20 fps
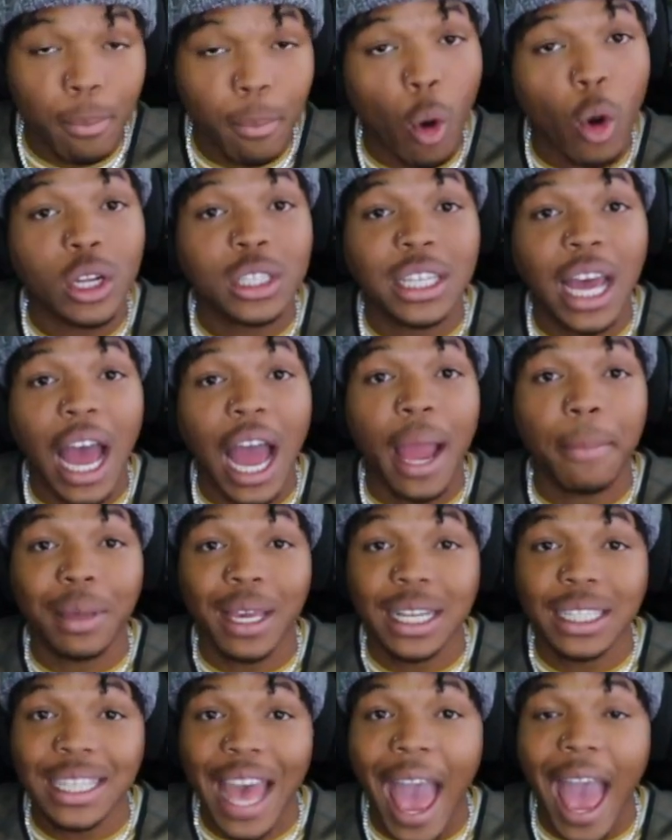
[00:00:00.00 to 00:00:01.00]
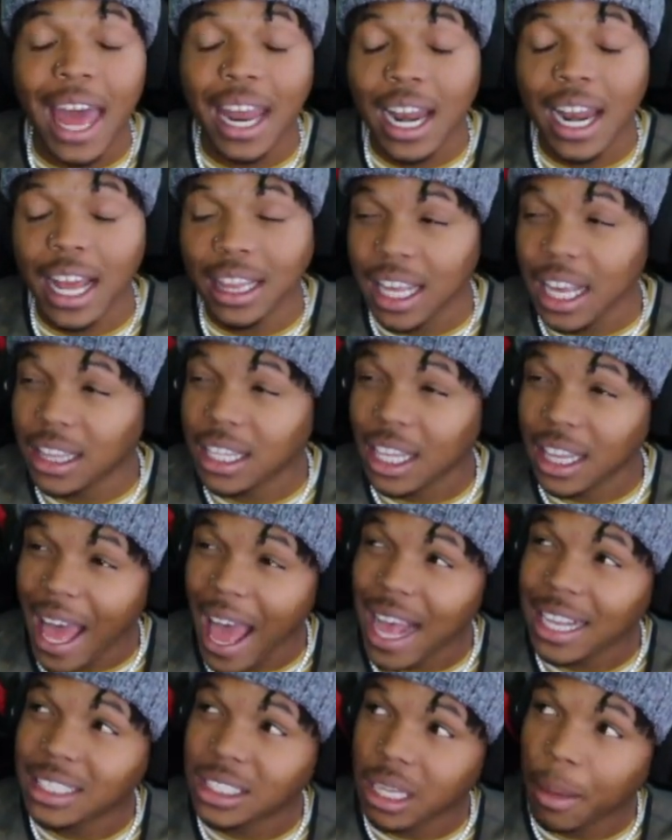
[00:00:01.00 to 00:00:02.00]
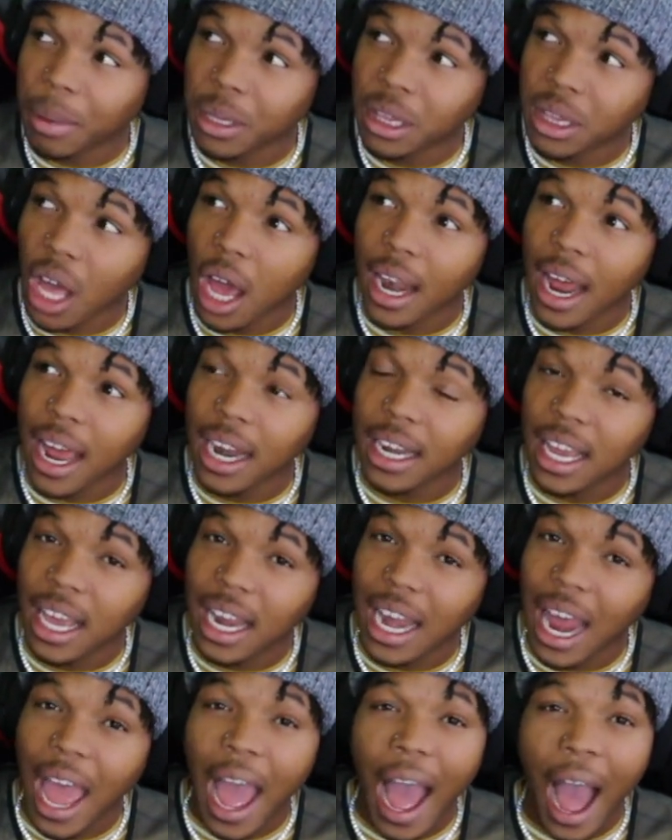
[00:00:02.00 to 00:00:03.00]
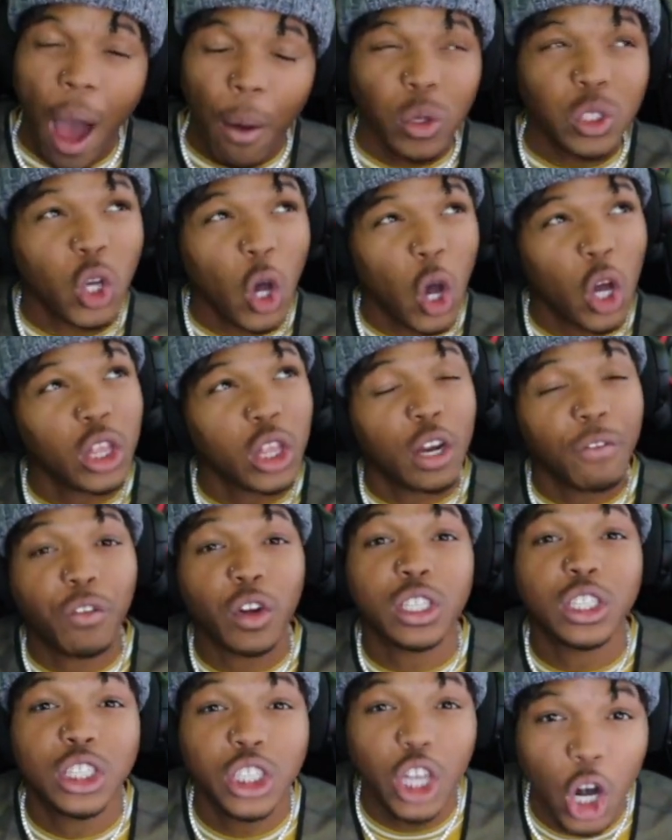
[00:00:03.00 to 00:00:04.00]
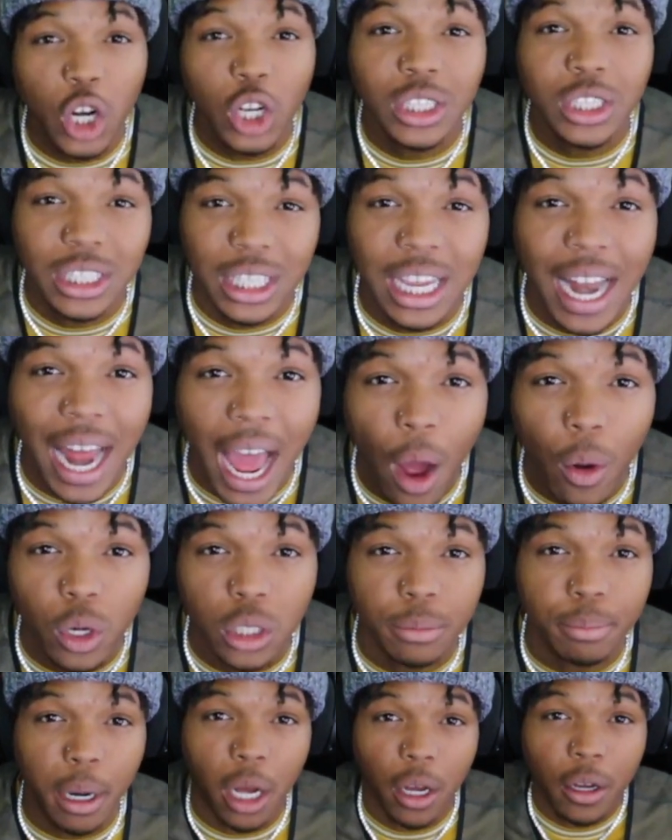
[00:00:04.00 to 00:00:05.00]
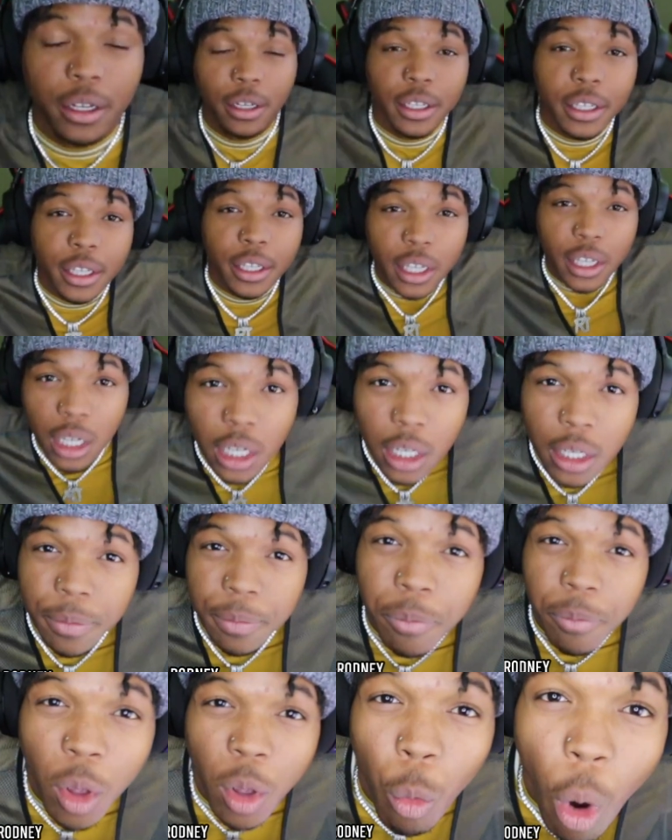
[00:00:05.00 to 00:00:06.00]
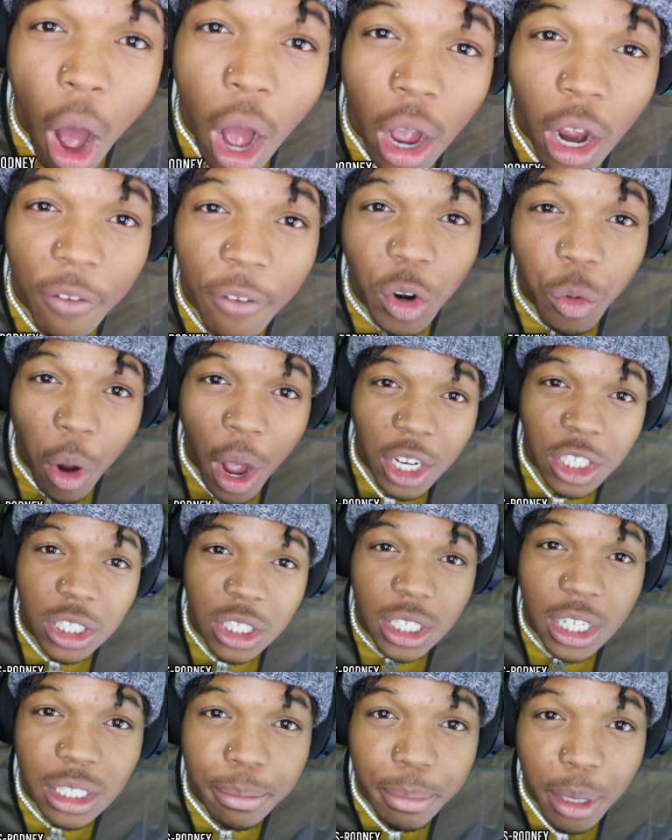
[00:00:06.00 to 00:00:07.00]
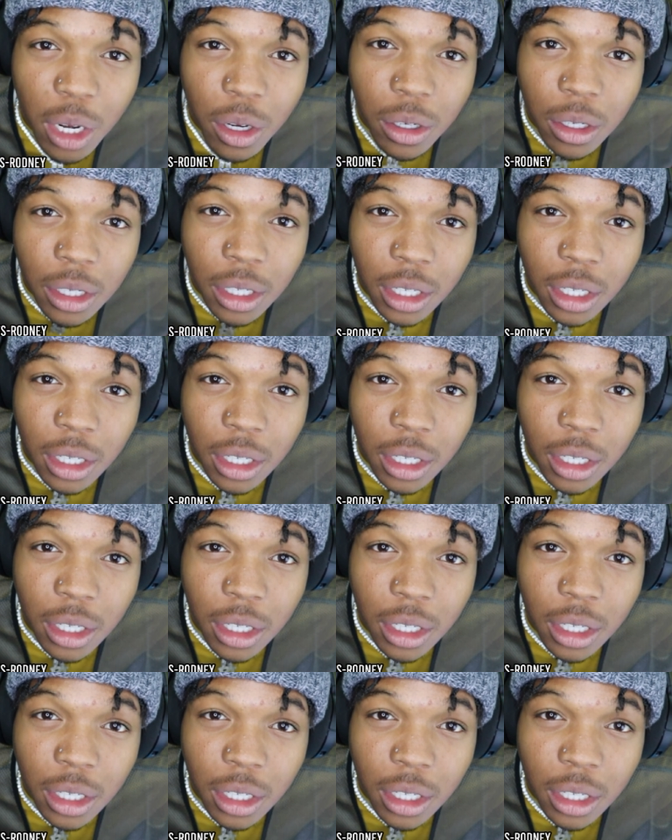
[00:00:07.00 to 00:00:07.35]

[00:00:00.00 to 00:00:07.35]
More time gets added. I think the last subathon I did, I was on there for 13 hours, bro. Wong, if you're watching this, bro. All